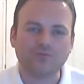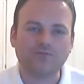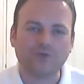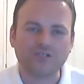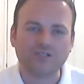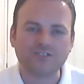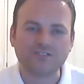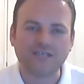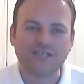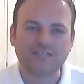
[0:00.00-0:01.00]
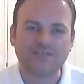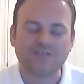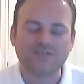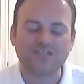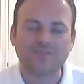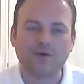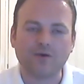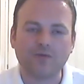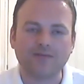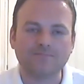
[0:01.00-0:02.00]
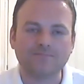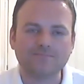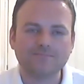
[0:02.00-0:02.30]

first 7-year spell then?